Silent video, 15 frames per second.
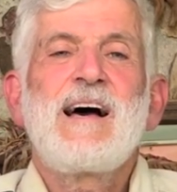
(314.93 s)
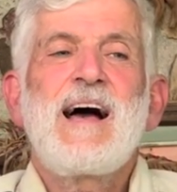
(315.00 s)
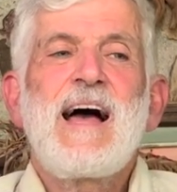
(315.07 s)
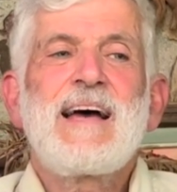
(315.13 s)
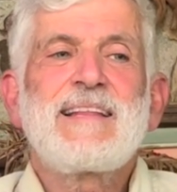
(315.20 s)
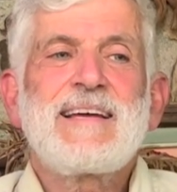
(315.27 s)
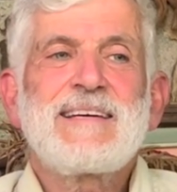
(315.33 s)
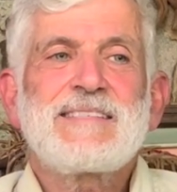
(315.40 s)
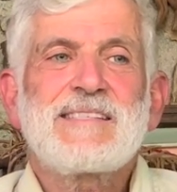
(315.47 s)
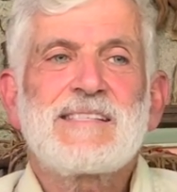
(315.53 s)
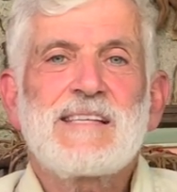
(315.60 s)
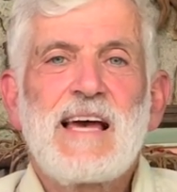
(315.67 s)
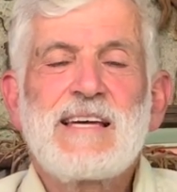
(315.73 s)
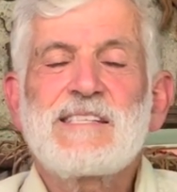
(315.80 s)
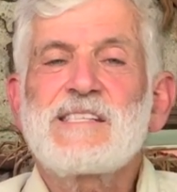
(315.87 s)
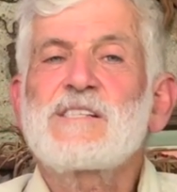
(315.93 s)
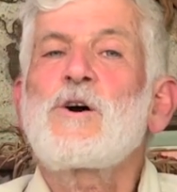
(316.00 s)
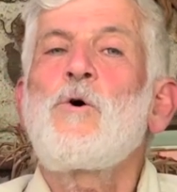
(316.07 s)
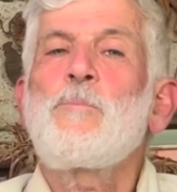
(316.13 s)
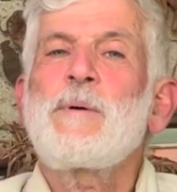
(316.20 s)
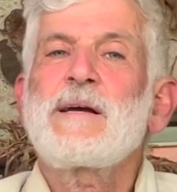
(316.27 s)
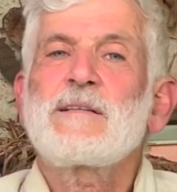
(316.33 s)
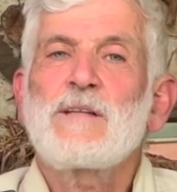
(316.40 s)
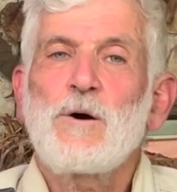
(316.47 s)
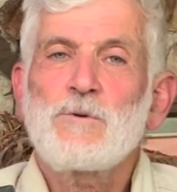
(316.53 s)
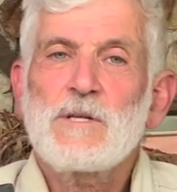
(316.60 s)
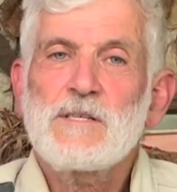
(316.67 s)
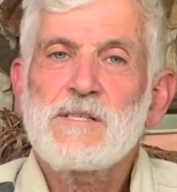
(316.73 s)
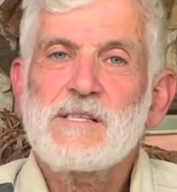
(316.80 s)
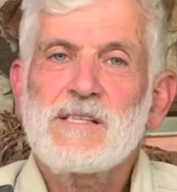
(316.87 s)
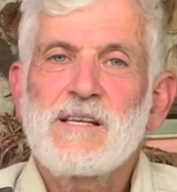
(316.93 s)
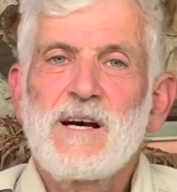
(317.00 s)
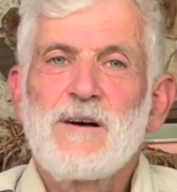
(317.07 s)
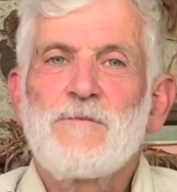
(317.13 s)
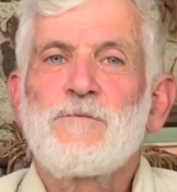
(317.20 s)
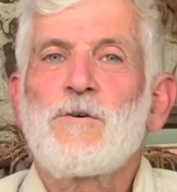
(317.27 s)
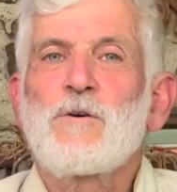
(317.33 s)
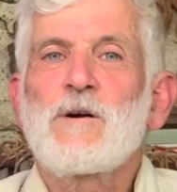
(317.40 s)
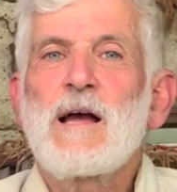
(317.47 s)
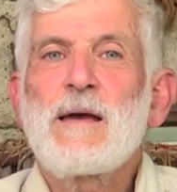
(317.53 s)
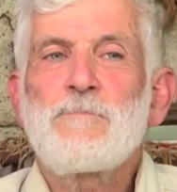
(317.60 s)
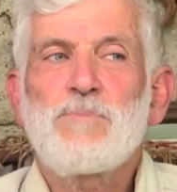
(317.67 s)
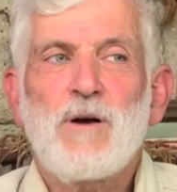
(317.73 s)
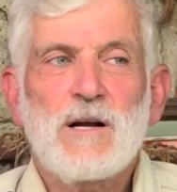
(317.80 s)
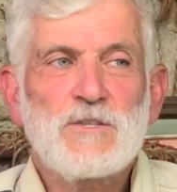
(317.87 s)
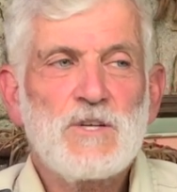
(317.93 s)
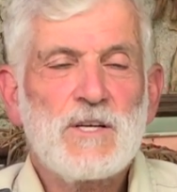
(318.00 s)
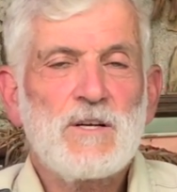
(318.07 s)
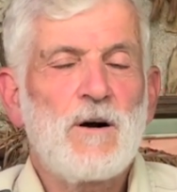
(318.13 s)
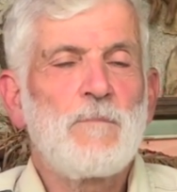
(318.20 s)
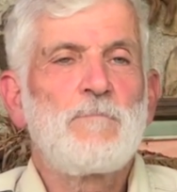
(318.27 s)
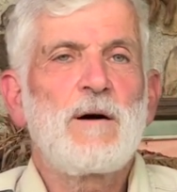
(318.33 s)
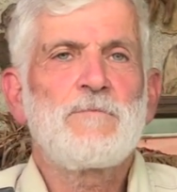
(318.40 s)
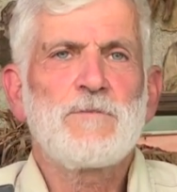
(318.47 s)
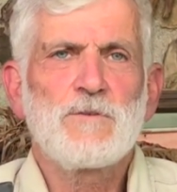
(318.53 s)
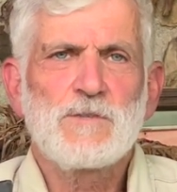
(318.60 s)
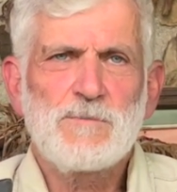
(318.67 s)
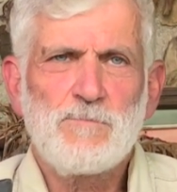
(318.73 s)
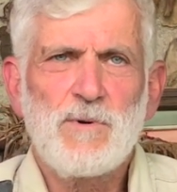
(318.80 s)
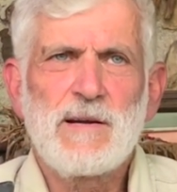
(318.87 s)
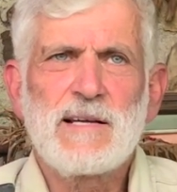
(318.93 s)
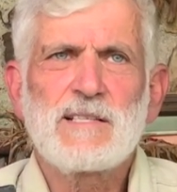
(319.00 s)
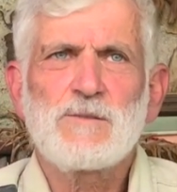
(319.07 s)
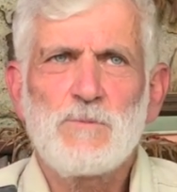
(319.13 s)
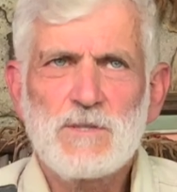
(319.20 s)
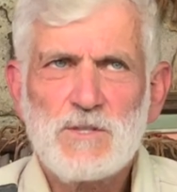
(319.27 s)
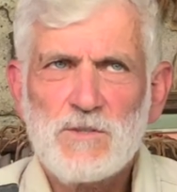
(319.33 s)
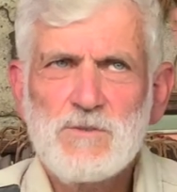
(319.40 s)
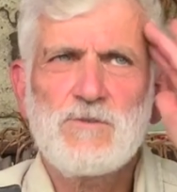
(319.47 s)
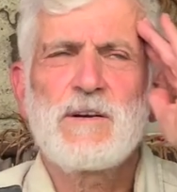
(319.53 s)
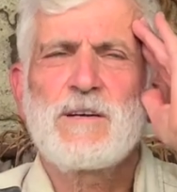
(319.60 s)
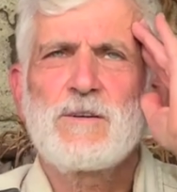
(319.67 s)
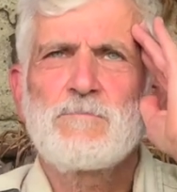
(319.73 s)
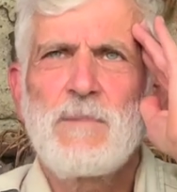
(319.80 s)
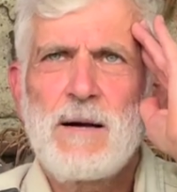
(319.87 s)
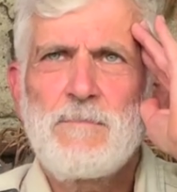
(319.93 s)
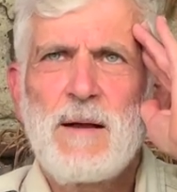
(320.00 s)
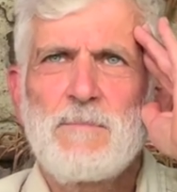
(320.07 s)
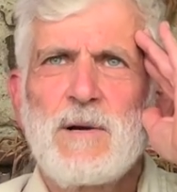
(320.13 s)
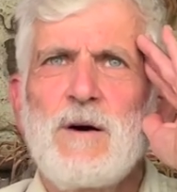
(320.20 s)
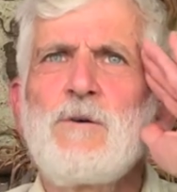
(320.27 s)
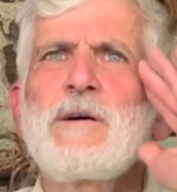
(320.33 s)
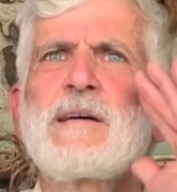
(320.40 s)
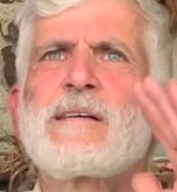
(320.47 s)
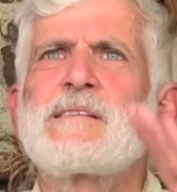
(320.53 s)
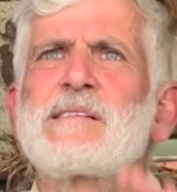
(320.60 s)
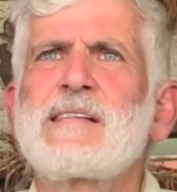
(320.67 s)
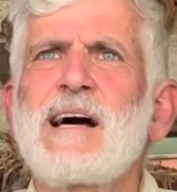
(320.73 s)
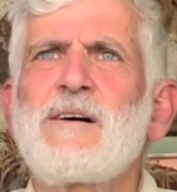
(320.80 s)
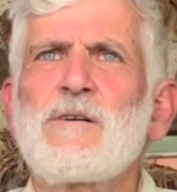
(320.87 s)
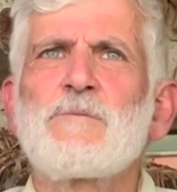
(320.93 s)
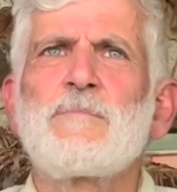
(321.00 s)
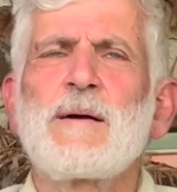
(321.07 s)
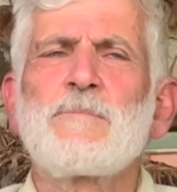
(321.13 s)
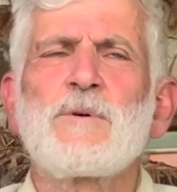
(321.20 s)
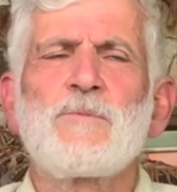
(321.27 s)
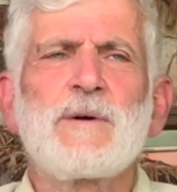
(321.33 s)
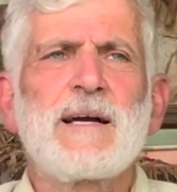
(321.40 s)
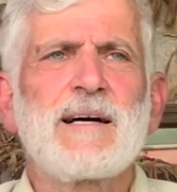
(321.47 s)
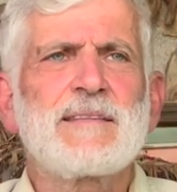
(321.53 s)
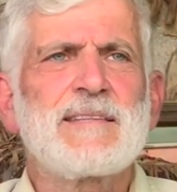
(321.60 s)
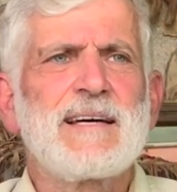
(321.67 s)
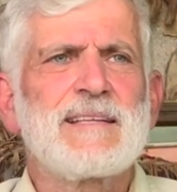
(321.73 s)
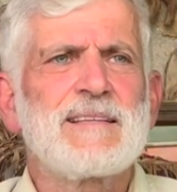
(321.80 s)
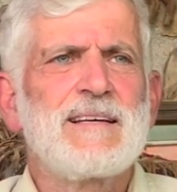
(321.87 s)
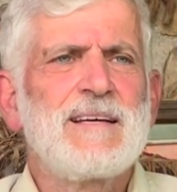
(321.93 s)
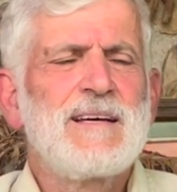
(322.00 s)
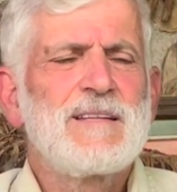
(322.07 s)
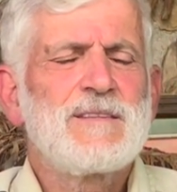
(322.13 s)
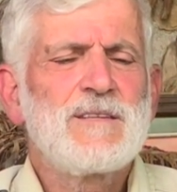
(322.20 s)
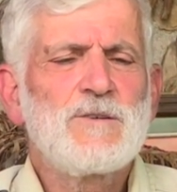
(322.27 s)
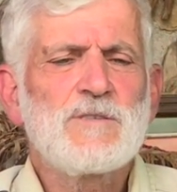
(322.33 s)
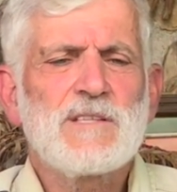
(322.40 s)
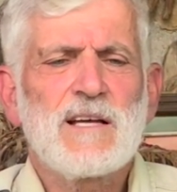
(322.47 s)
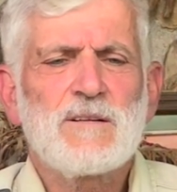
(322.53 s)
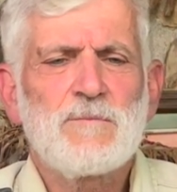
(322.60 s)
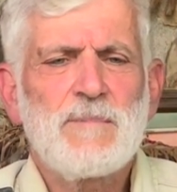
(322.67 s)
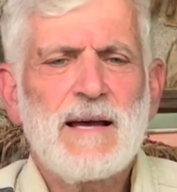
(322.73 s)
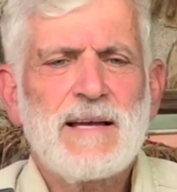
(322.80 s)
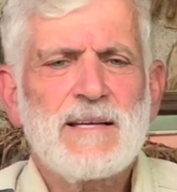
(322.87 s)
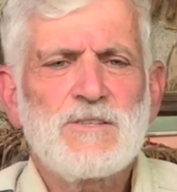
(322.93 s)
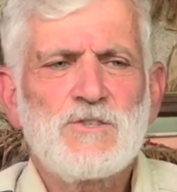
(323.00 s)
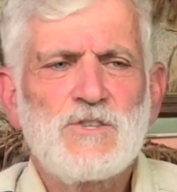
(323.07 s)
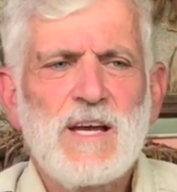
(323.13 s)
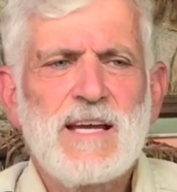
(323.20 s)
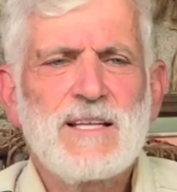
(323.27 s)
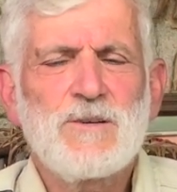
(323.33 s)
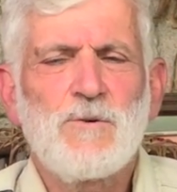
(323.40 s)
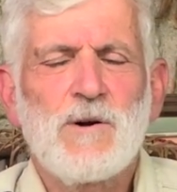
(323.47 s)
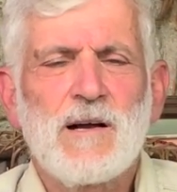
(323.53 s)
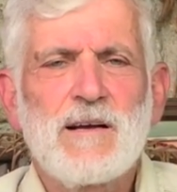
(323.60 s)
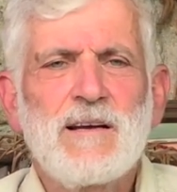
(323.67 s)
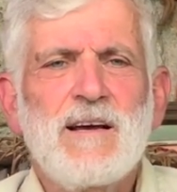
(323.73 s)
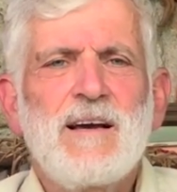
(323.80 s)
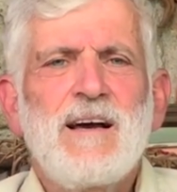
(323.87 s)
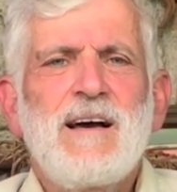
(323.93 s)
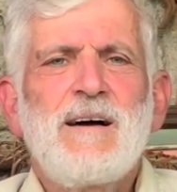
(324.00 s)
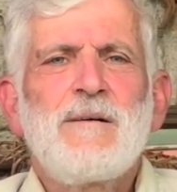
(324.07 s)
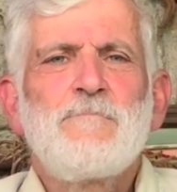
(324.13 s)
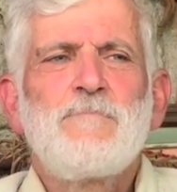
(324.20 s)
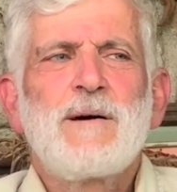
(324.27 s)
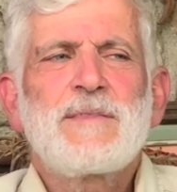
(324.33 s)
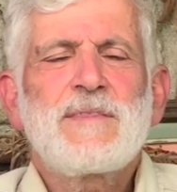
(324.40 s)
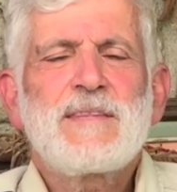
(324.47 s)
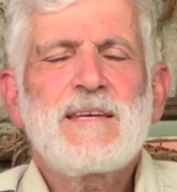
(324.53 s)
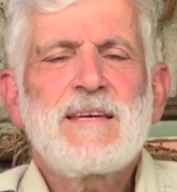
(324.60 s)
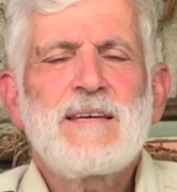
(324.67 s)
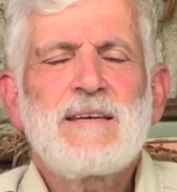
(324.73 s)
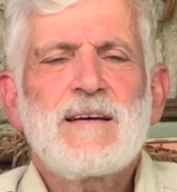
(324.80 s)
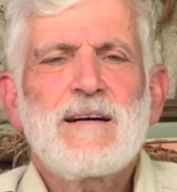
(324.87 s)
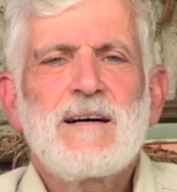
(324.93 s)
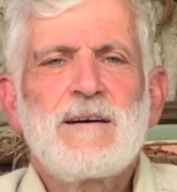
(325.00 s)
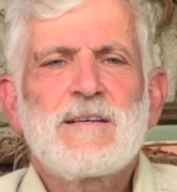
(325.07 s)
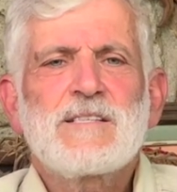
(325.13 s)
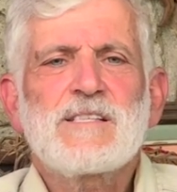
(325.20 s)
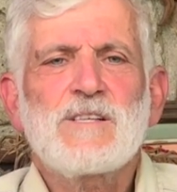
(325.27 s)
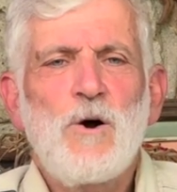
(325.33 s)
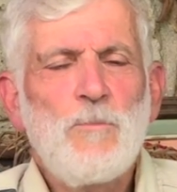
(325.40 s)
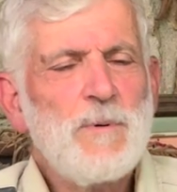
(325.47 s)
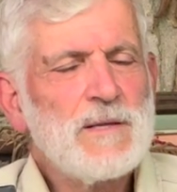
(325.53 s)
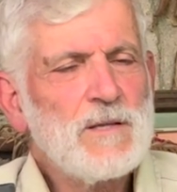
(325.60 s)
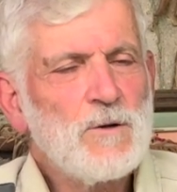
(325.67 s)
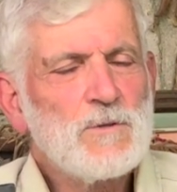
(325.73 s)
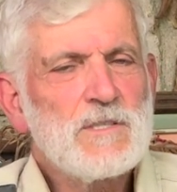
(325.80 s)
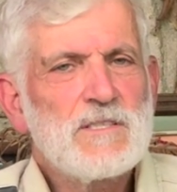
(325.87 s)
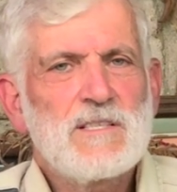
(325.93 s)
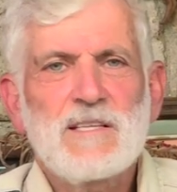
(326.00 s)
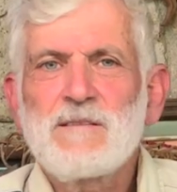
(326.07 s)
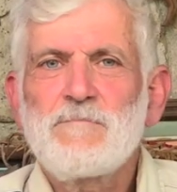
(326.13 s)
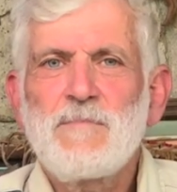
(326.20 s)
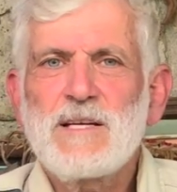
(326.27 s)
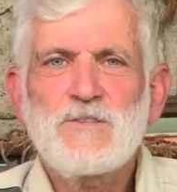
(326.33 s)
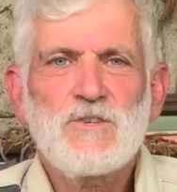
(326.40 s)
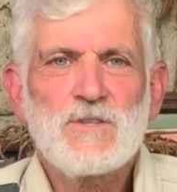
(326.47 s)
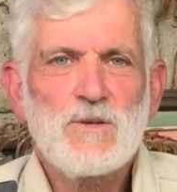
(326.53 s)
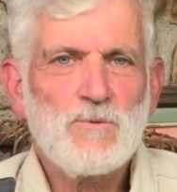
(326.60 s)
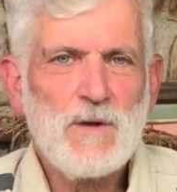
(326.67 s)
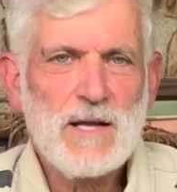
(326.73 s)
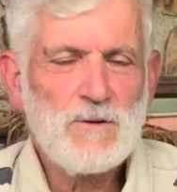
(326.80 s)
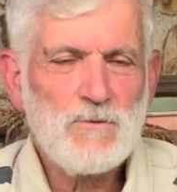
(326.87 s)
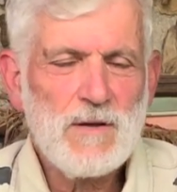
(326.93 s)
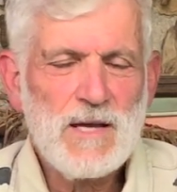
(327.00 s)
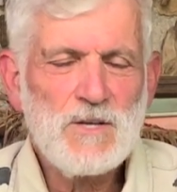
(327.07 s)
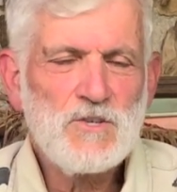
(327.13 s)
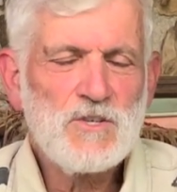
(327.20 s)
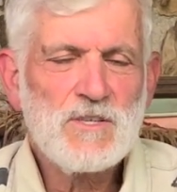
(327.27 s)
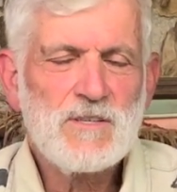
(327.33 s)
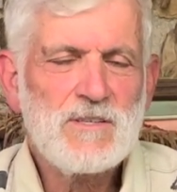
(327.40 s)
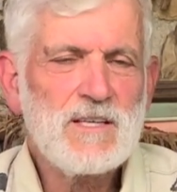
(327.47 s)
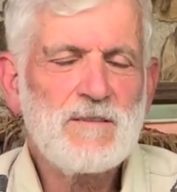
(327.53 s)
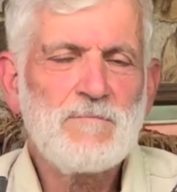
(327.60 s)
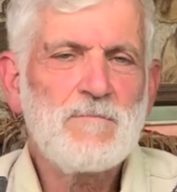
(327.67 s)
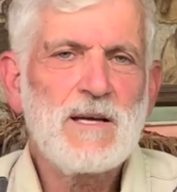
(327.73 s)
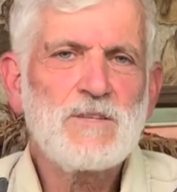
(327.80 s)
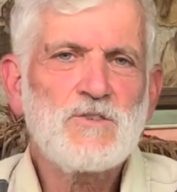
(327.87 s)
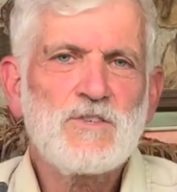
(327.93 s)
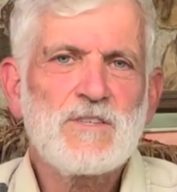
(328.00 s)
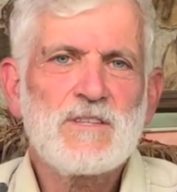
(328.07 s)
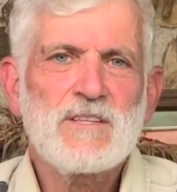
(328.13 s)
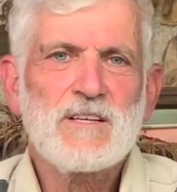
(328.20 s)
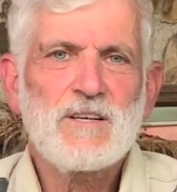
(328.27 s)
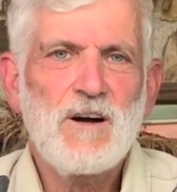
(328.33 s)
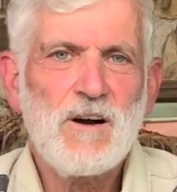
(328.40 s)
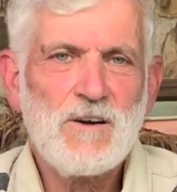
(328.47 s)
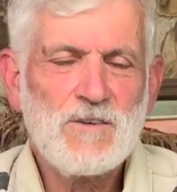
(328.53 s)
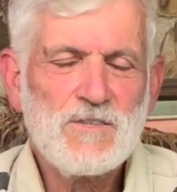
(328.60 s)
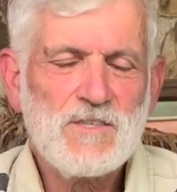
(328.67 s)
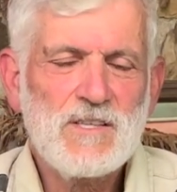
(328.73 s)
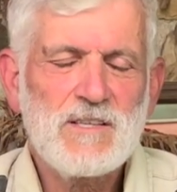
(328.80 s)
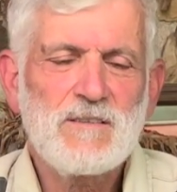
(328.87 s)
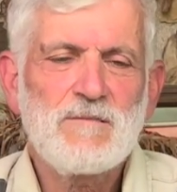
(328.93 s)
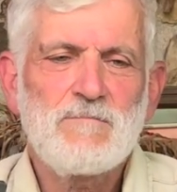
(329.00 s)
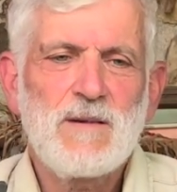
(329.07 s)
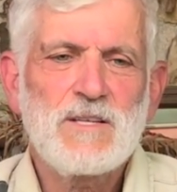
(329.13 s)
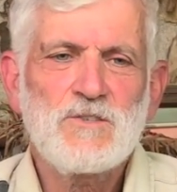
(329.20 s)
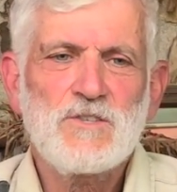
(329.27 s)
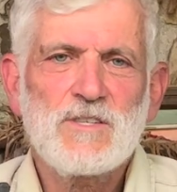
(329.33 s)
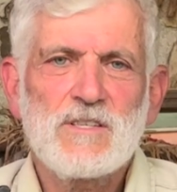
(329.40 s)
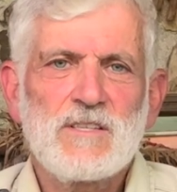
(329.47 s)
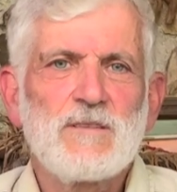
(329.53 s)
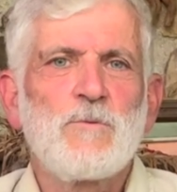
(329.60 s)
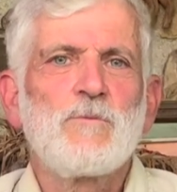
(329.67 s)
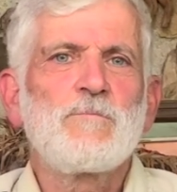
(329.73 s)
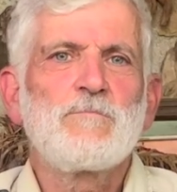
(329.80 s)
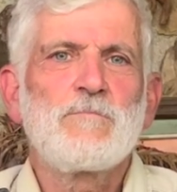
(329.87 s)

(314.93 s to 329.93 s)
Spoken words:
and it's a scoping notice for a project called Buffalo Springs, which triggered my memory. Oh yes, now I remember, we got that newsletter back in January. But the scoping notice didn't mention the recreation, didn't mention the karst, didn't mention the